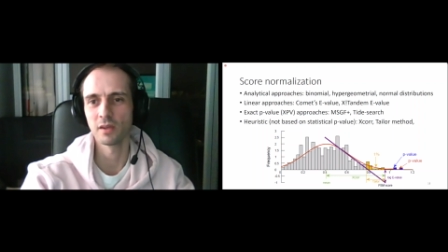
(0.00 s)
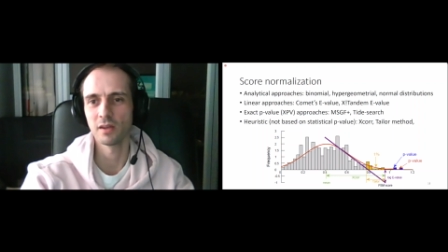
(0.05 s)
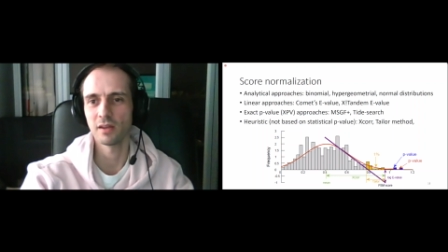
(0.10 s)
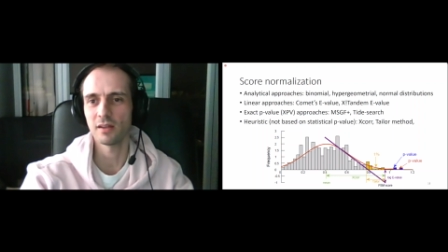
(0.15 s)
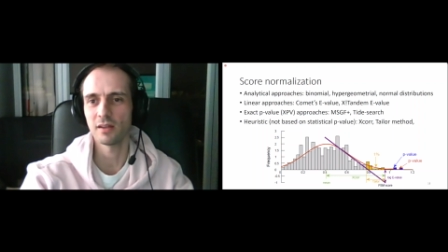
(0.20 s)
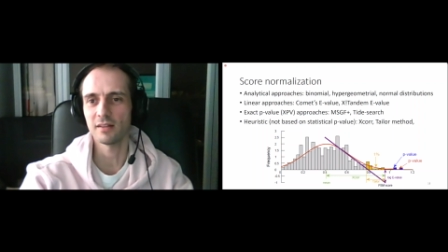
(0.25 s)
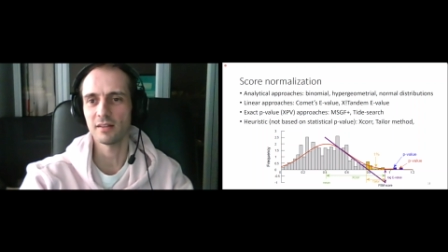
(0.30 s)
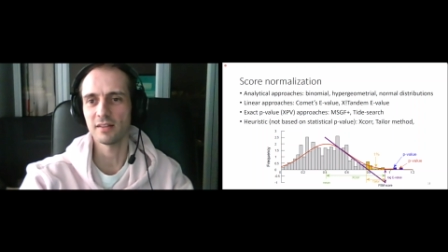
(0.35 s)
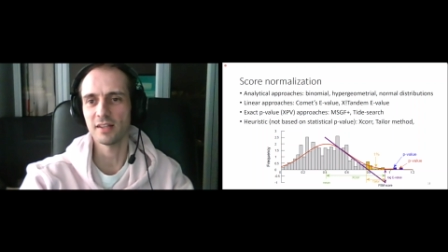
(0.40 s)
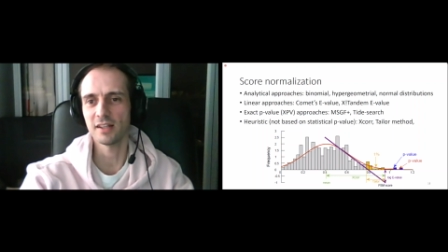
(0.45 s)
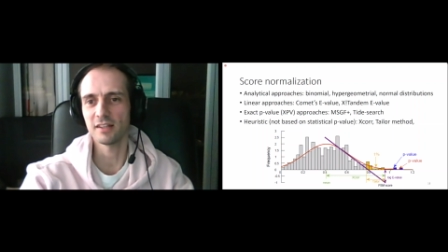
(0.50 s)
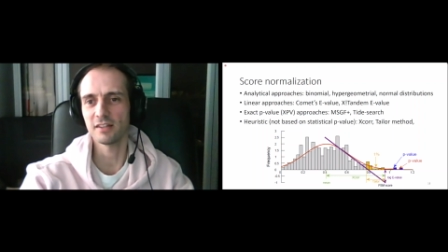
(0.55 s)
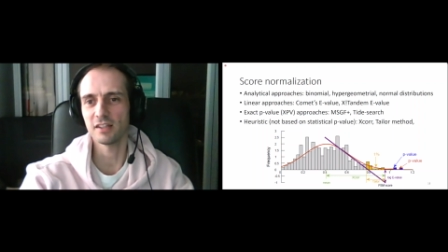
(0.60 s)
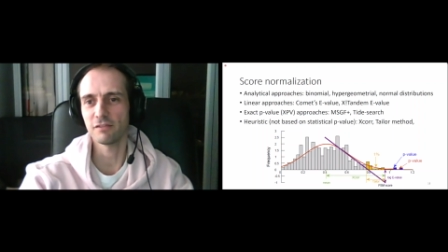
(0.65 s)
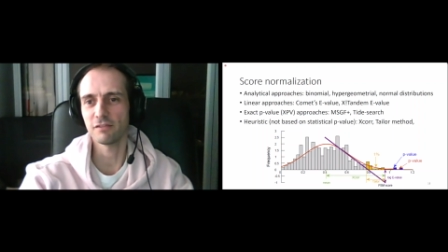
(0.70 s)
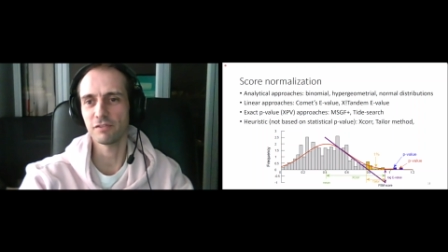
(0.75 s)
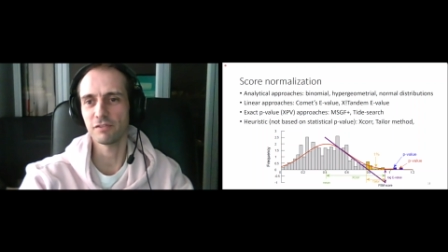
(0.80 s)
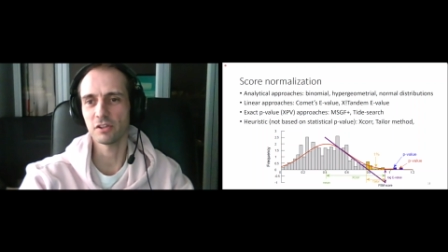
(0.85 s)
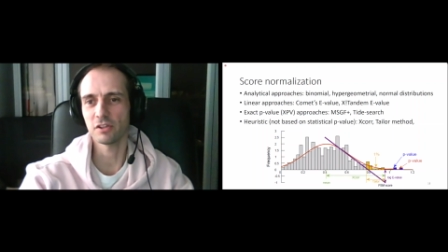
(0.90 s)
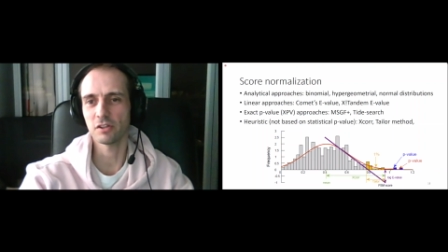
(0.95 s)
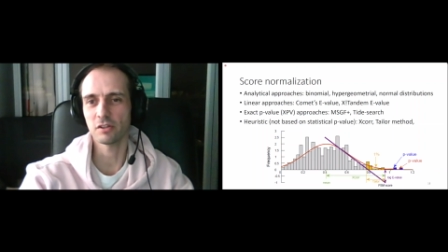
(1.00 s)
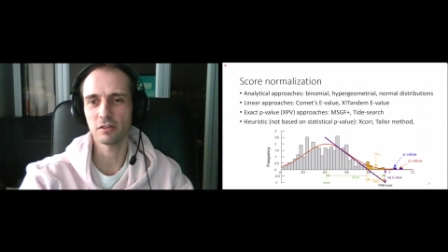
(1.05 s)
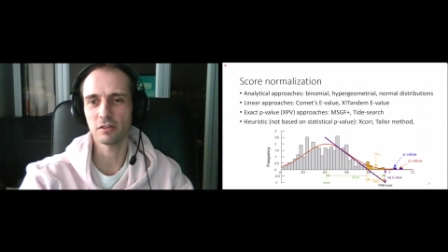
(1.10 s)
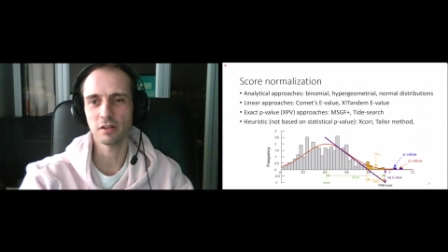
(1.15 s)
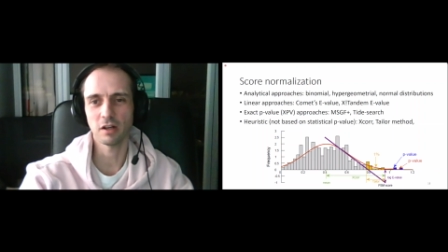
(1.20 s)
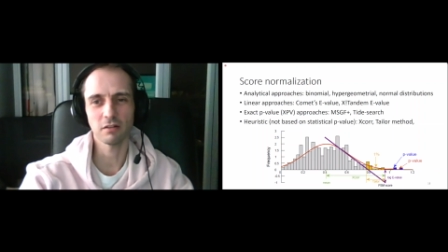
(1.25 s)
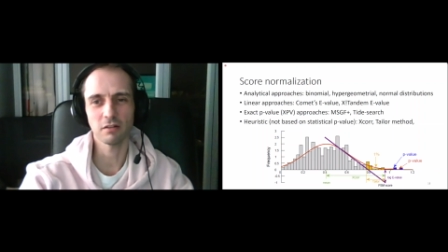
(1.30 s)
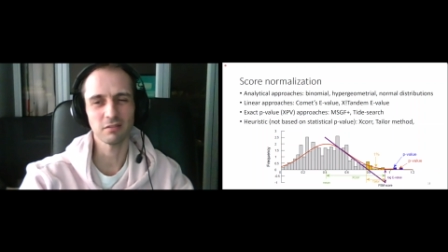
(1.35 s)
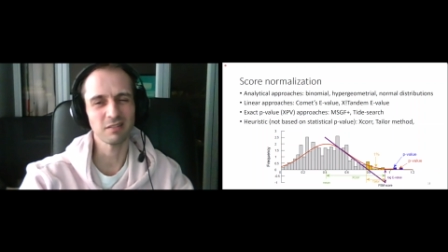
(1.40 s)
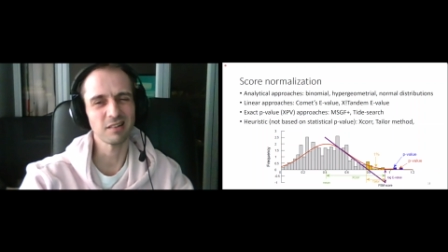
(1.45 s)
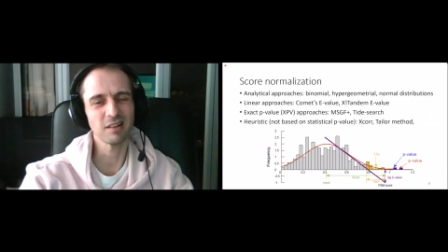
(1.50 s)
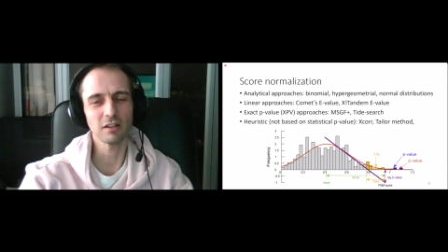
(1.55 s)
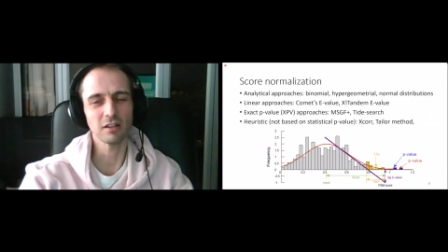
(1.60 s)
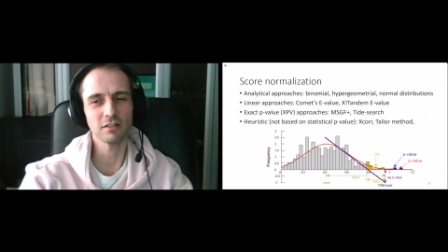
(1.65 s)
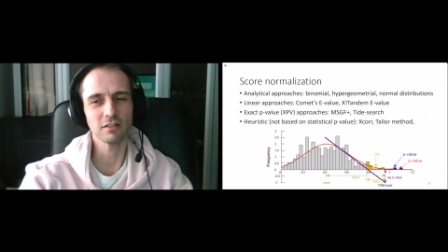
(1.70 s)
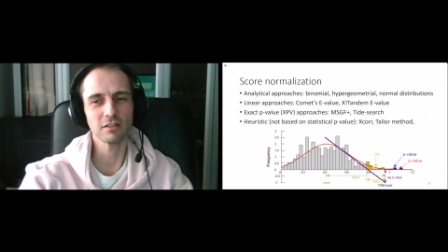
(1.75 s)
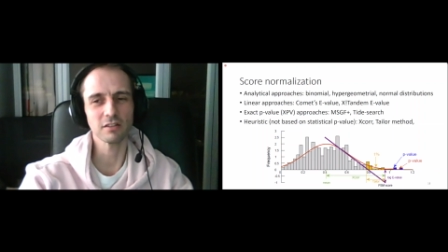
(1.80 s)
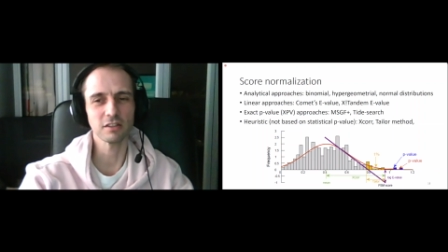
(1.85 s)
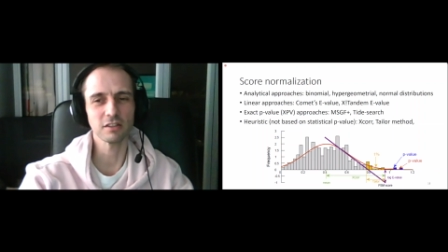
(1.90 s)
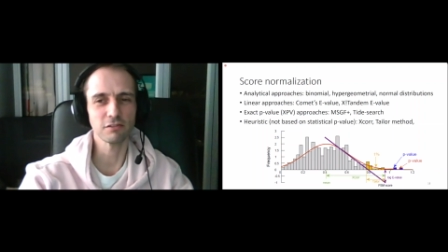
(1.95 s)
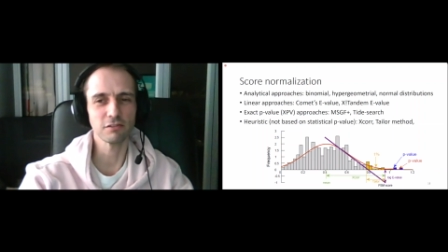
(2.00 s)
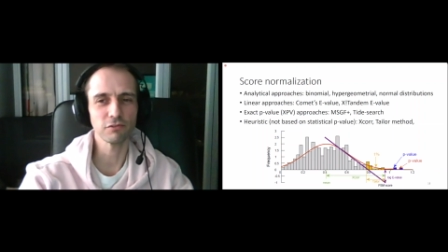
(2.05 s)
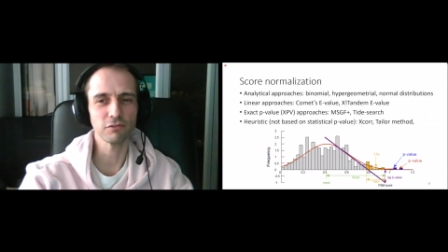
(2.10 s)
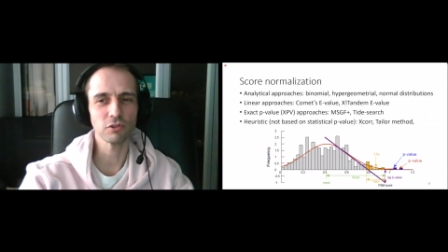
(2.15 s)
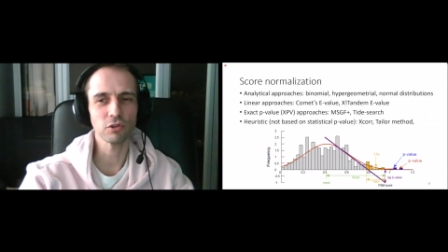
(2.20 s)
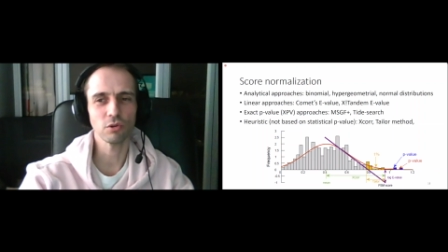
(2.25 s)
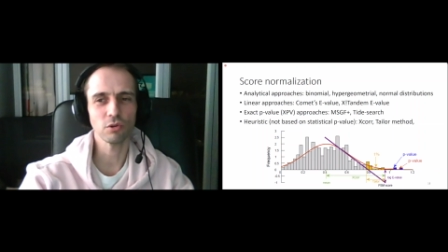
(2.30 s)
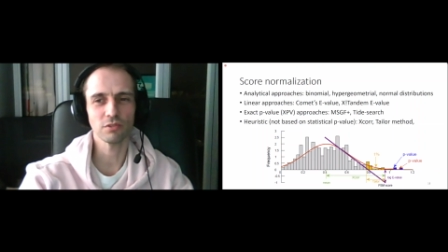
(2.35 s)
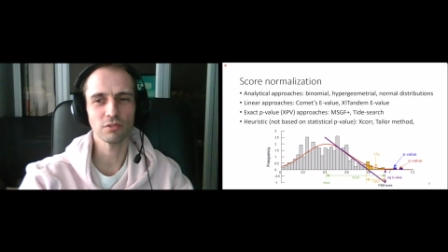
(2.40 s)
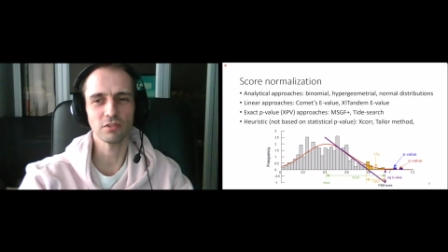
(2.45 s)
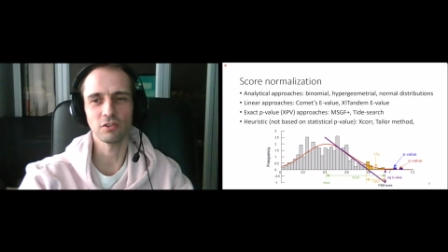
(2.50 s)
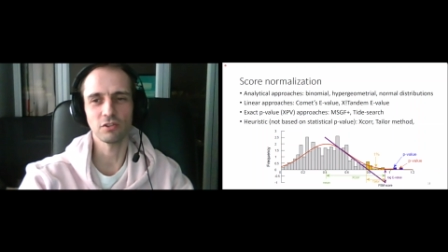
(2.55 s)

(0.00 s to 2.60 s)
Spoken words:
Then they figured out, it follows